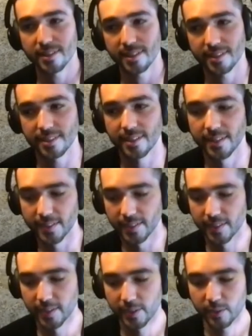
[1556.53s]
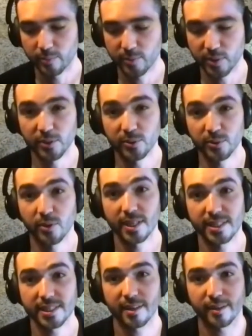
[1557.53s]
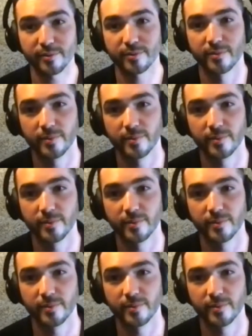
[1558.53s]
things that do great stuff.